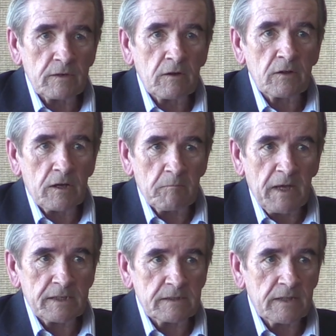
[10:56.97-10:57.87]
And I'll come
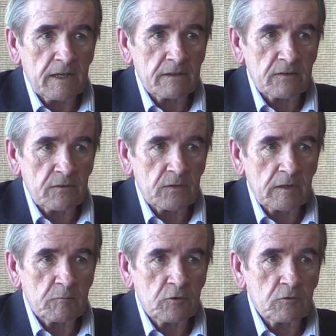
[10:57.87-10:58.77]
back to that as a
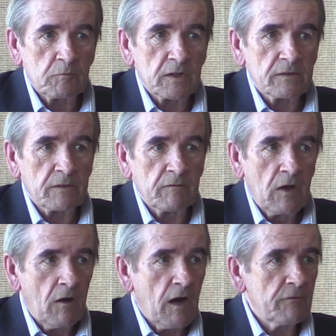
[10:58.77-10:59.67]
theme too, because I've
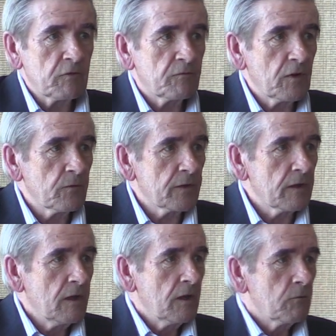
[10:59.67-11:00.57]
often felt that
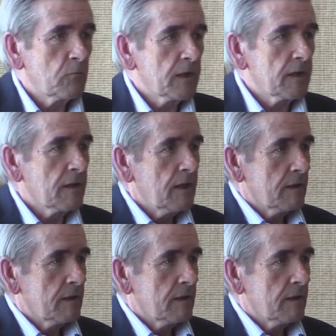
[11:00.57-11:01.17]
we